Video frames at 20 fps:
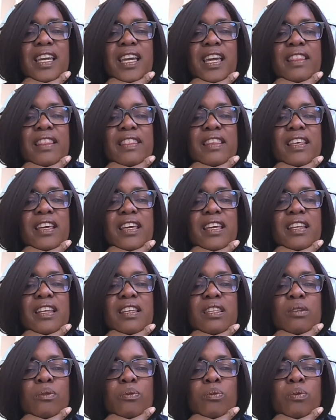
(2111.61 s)
And
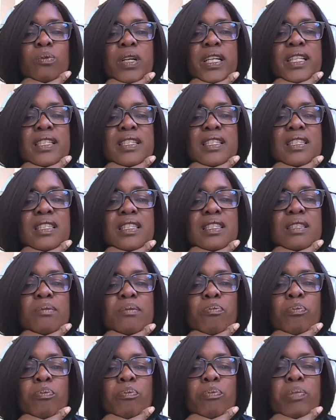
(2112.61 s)
then the one
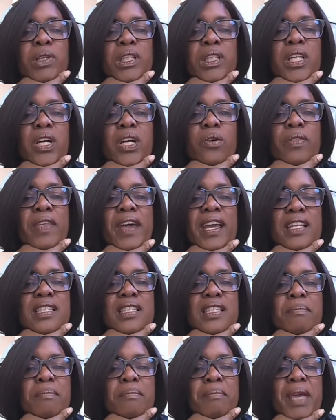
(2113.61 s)
below that is
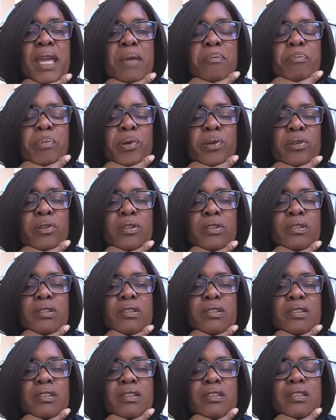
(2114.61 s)
the maple,
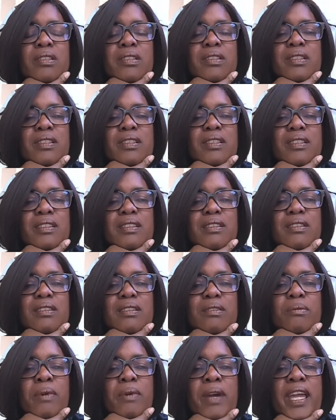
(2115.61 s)

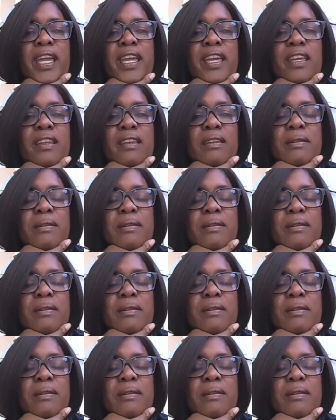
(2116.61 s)
right?